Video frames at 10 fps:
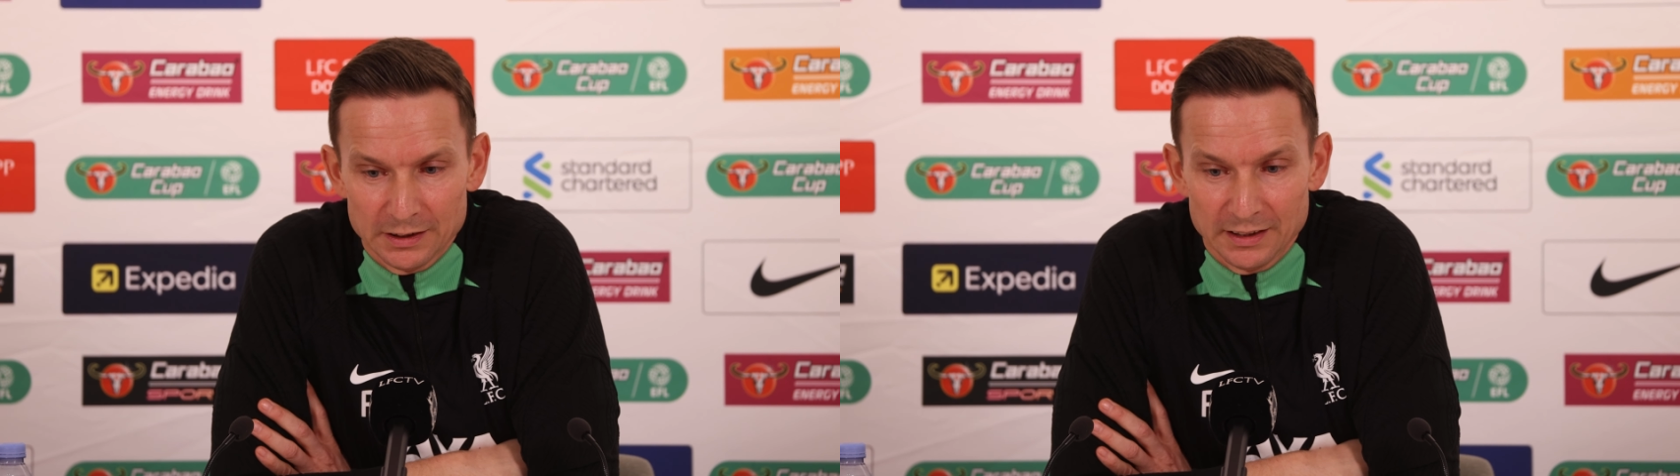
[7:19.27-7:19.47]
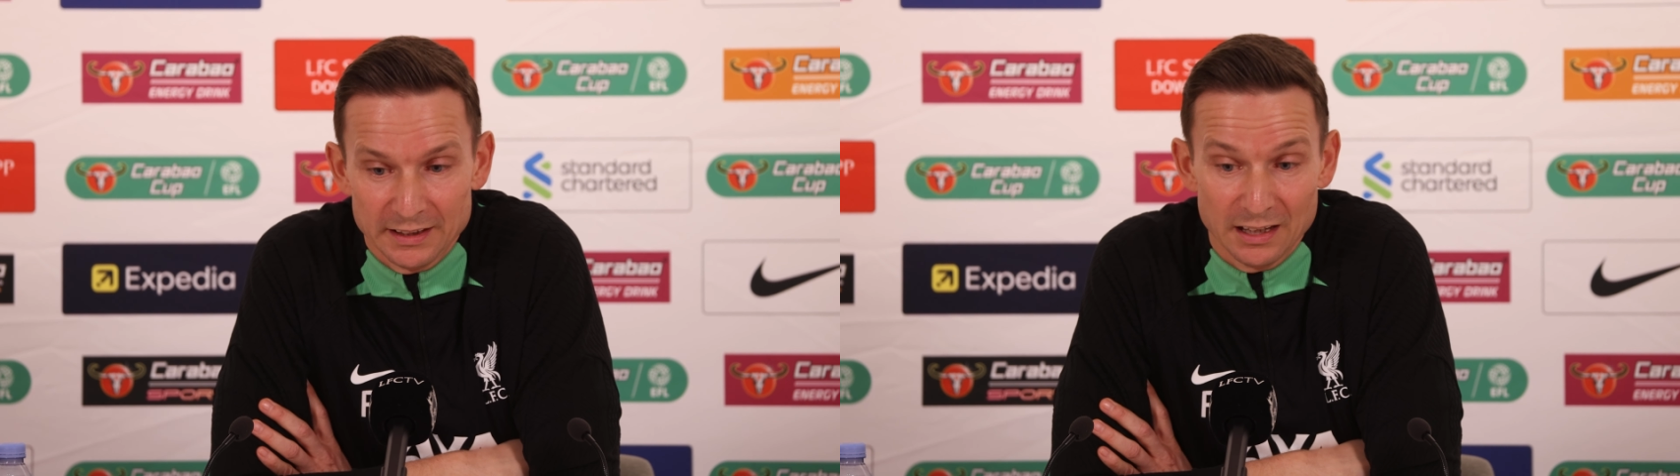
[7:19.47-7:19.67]

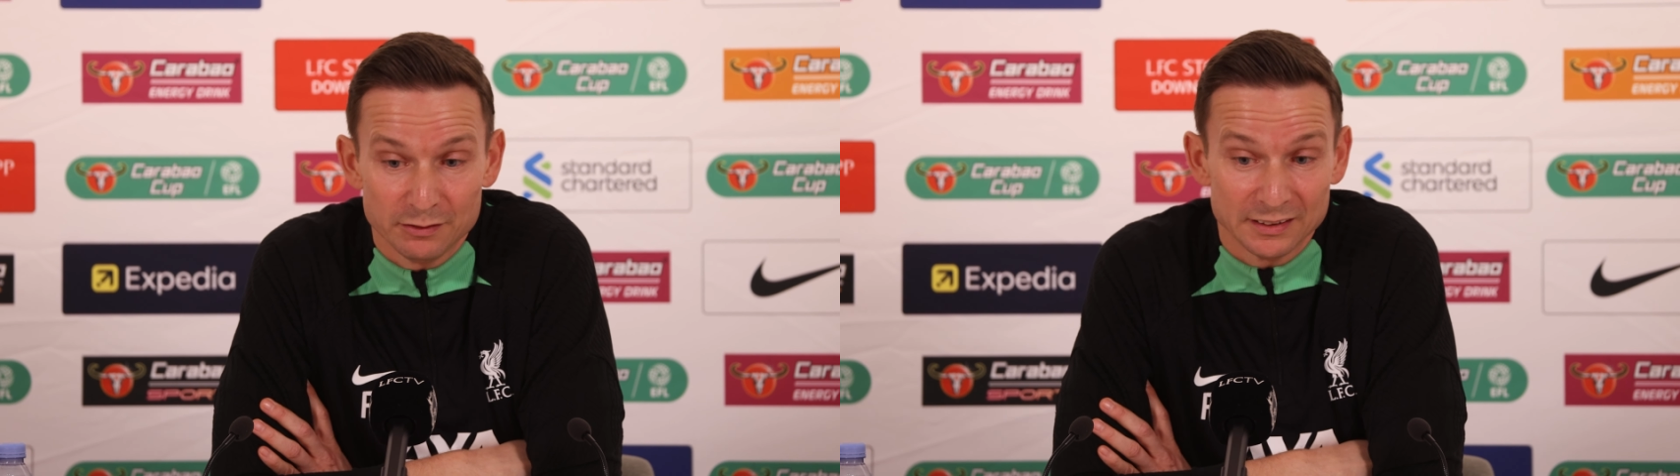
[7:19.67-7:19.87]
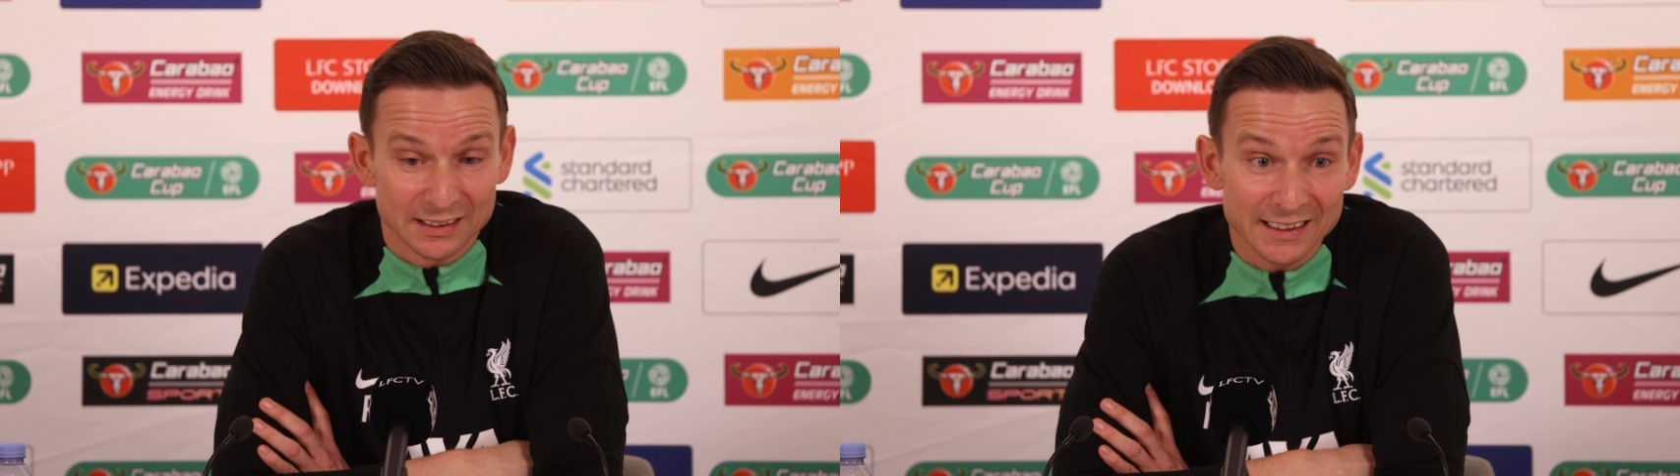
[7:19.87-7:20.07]
And then you
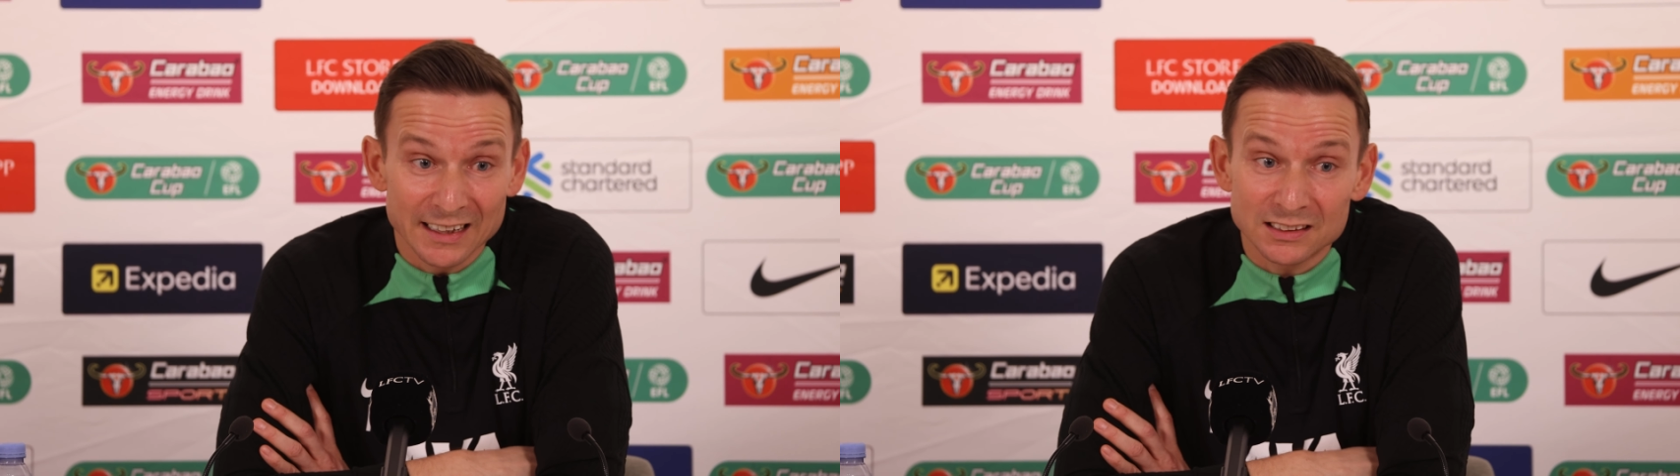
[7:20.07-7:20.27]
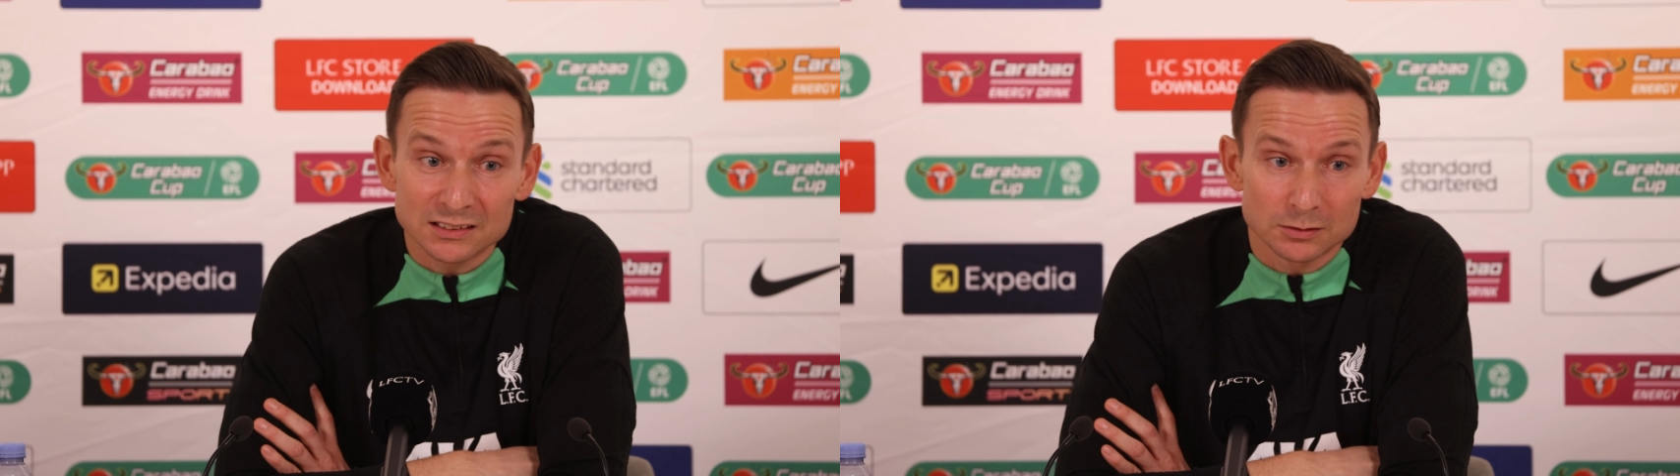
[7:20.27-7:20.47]
have
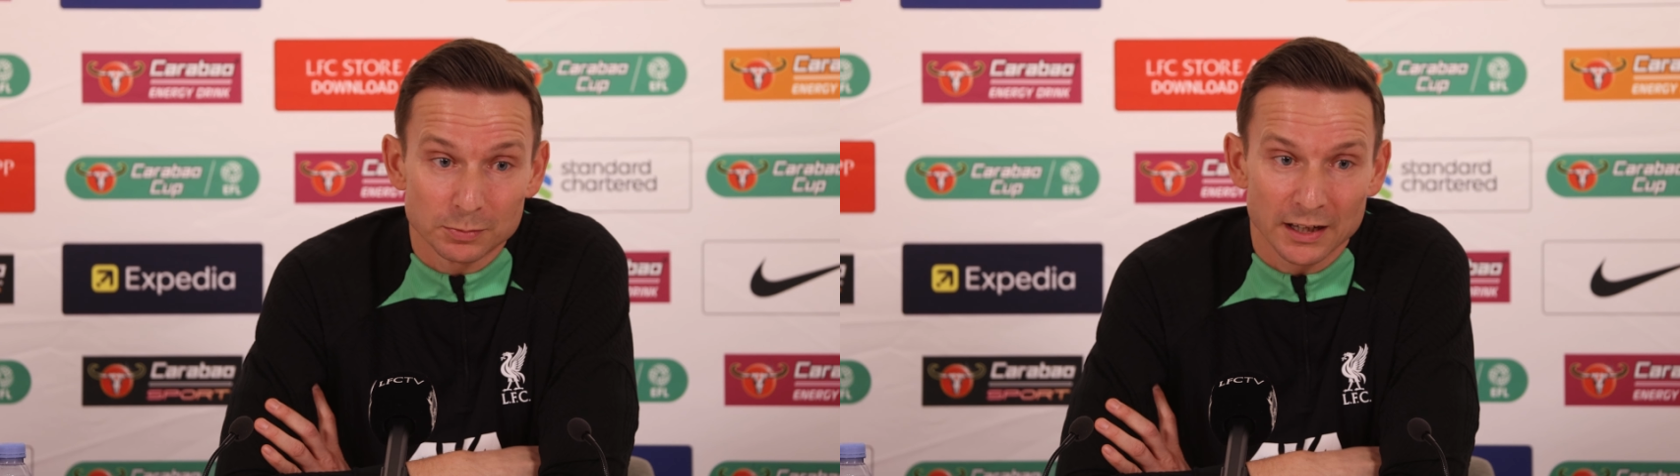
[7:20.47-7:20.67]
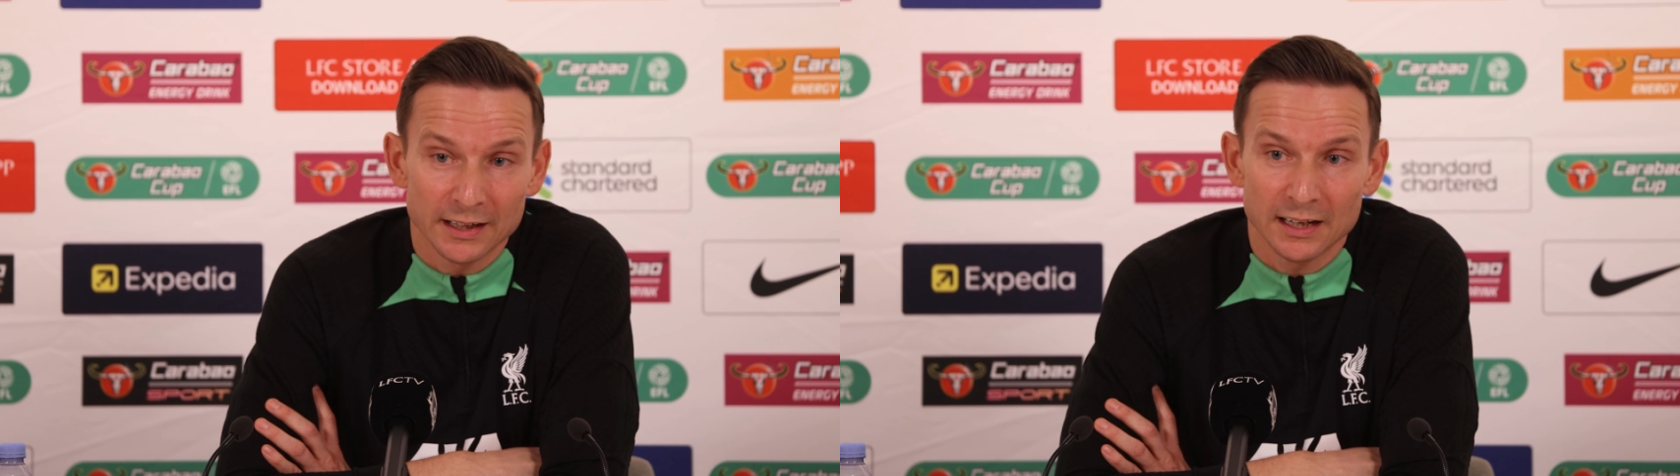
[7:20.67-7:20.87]
Andreas
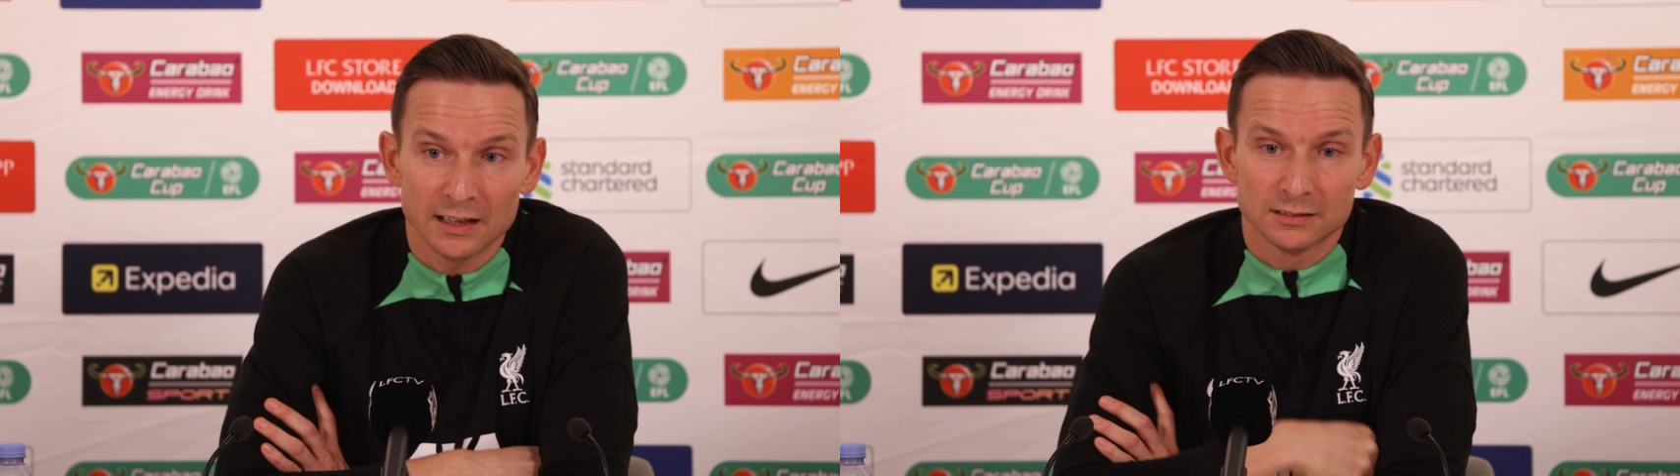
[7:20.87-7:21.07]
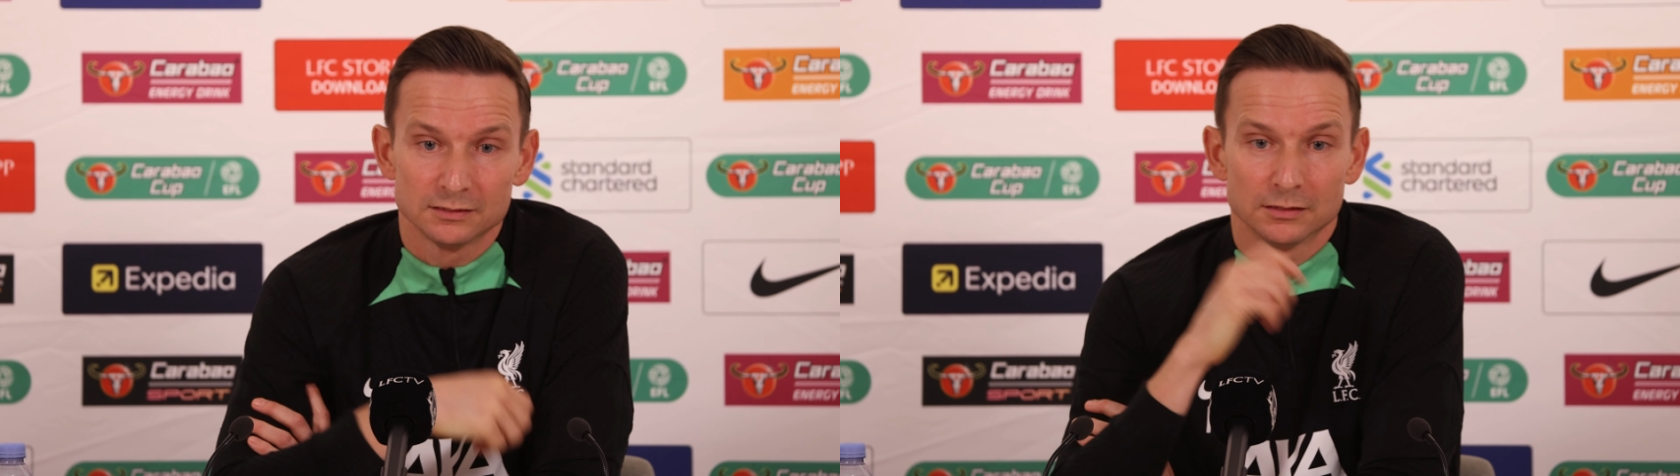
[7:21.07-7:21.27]

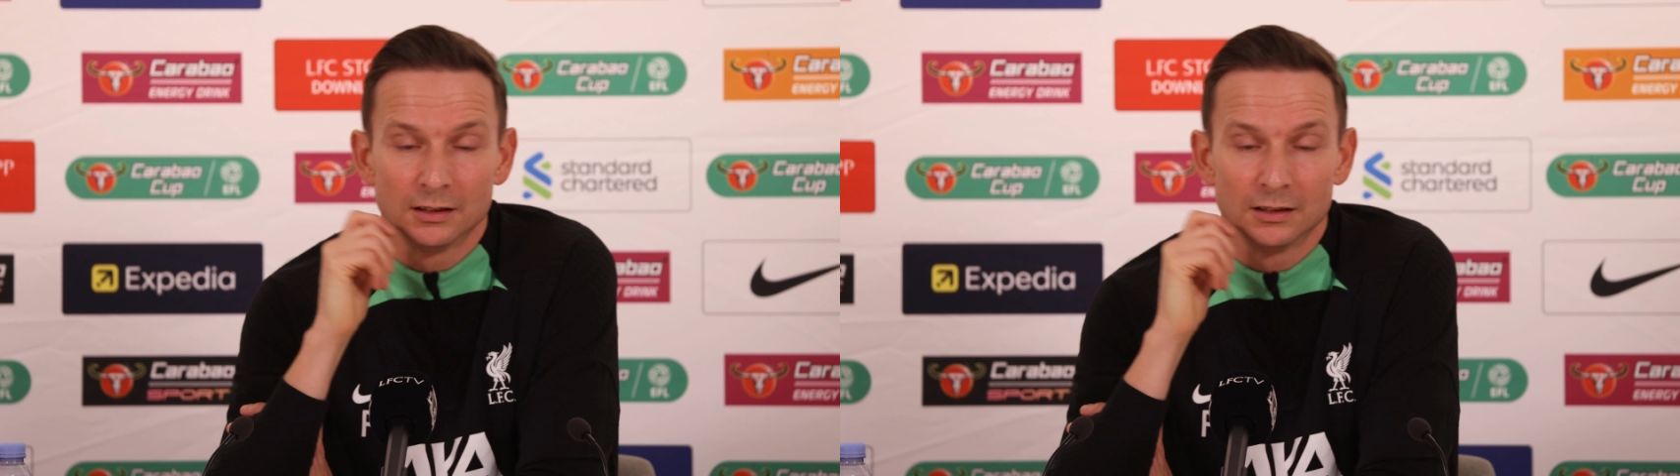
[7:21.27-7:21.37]
Pereira.